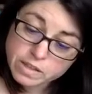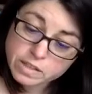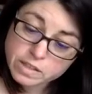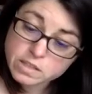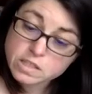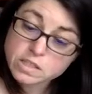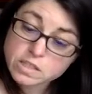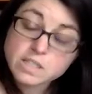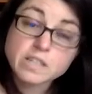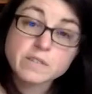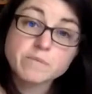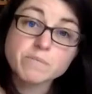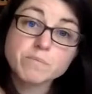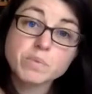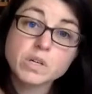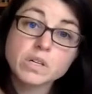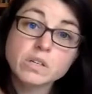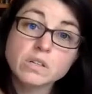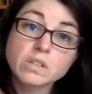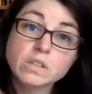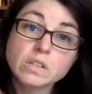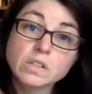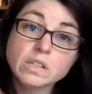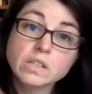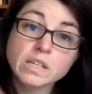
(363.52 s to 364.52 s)
This is
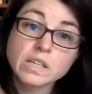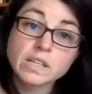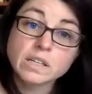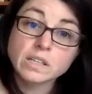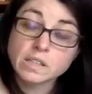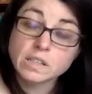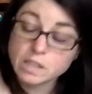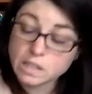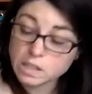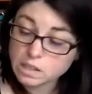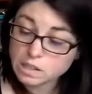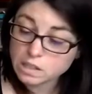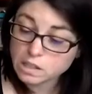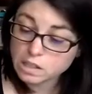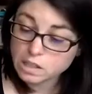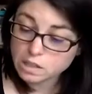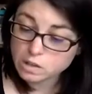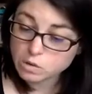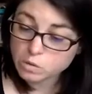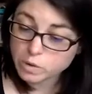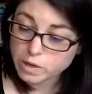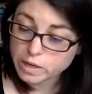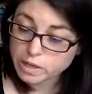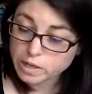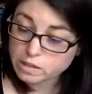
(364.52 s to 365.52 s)
completely
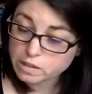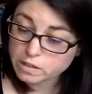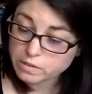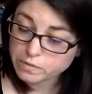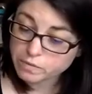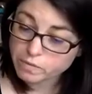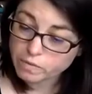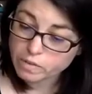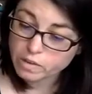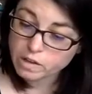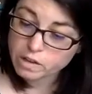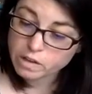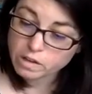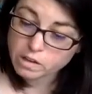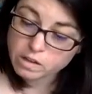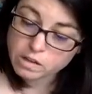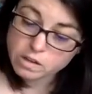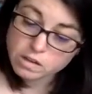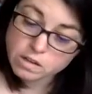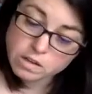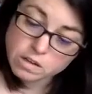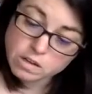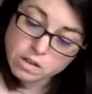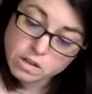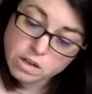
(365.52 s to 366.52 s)
liquid.
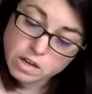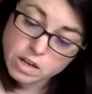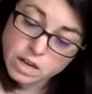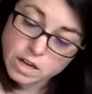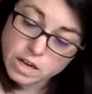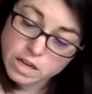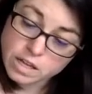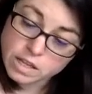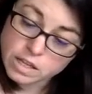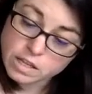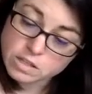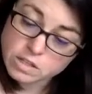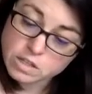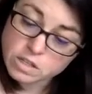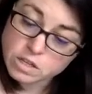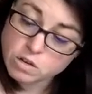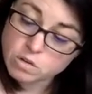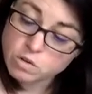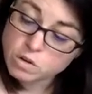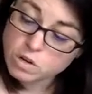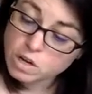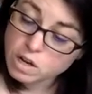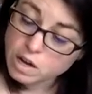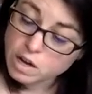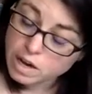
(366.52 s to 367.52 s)

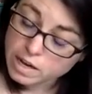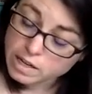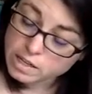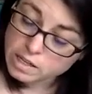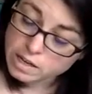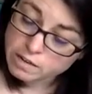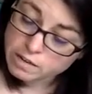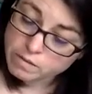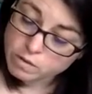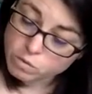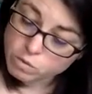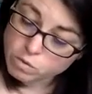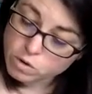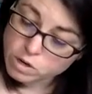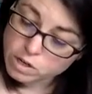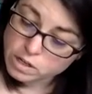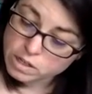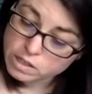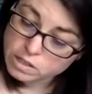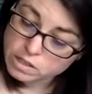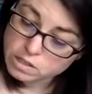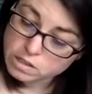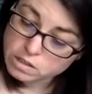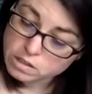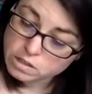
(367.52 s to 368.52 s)
So I never want
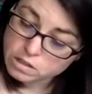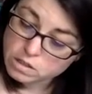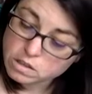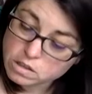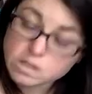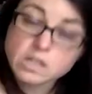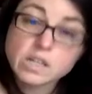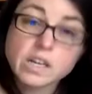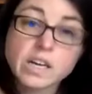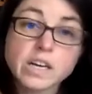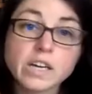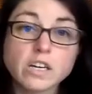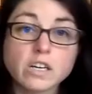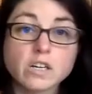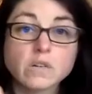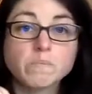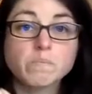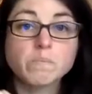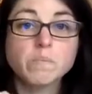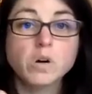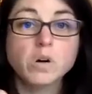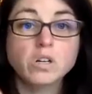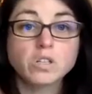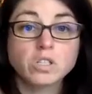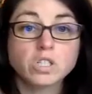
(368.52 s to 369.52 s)
it to look like you're
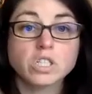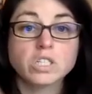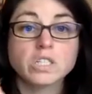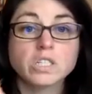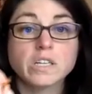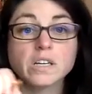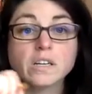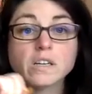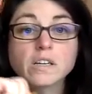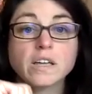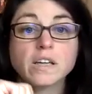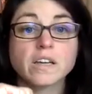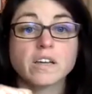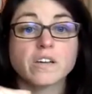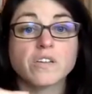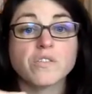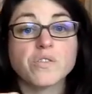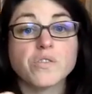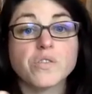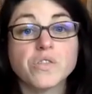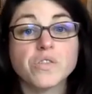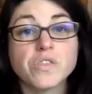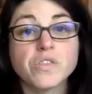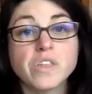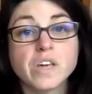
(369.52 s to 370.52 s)
pushing like a
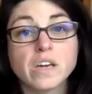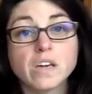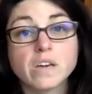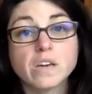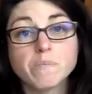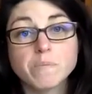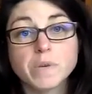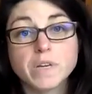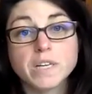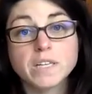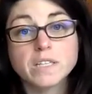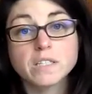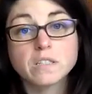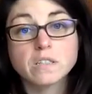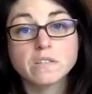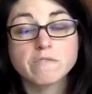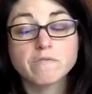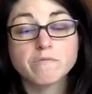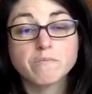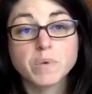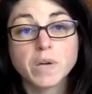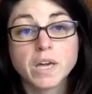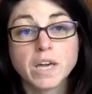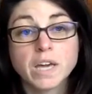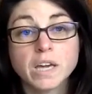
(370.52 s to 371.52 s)
thick piece of
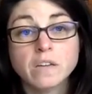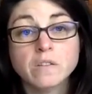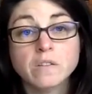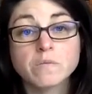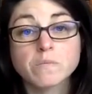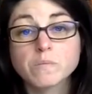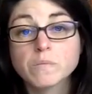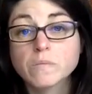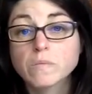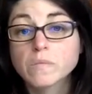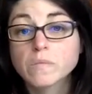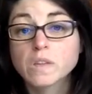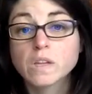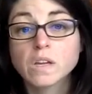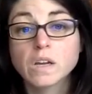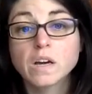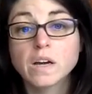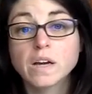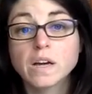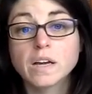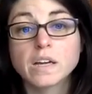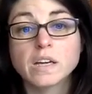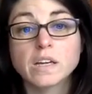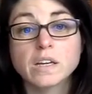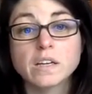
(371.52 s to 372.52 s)
paint.
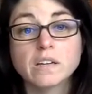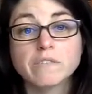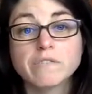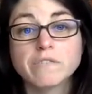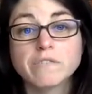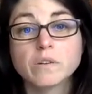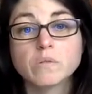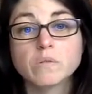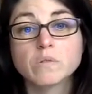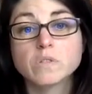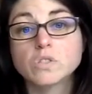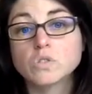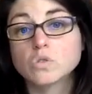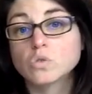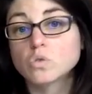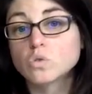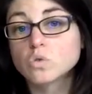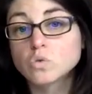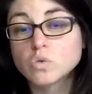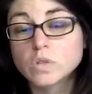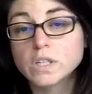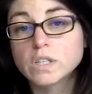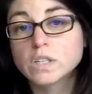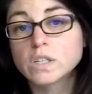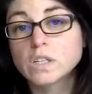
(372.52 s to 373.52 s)
Like if it was
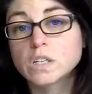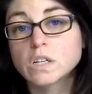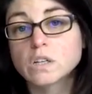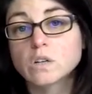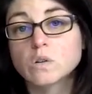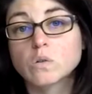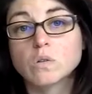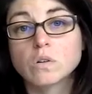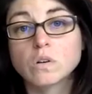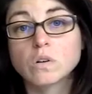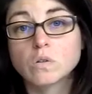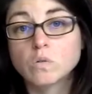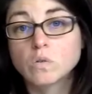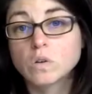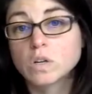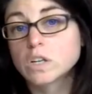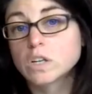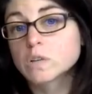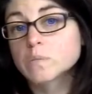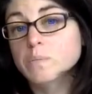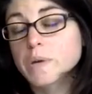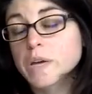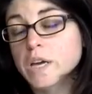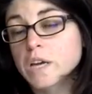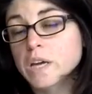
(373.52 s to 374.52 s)
acrylic or
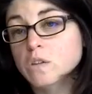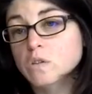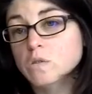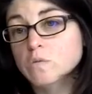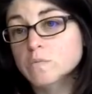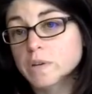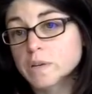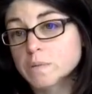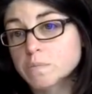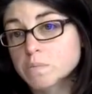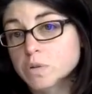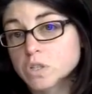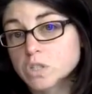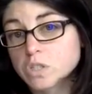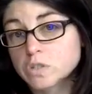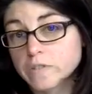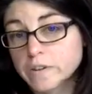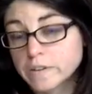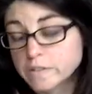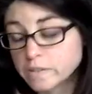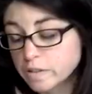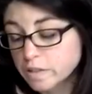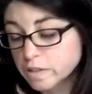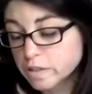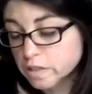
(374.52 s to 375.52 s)
oil paint, you might push
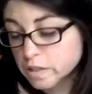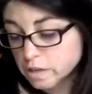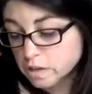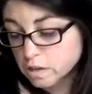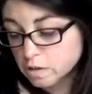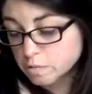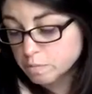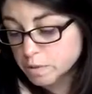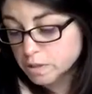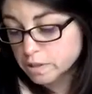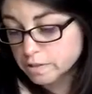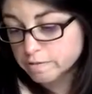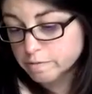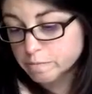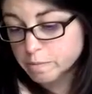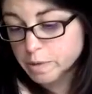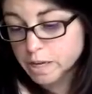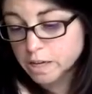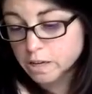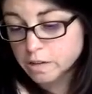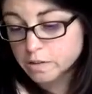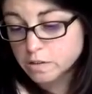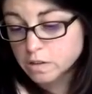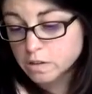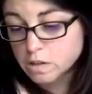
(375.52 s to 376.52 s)
around a thicker bit of
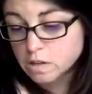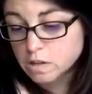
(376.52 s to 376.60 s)
paint.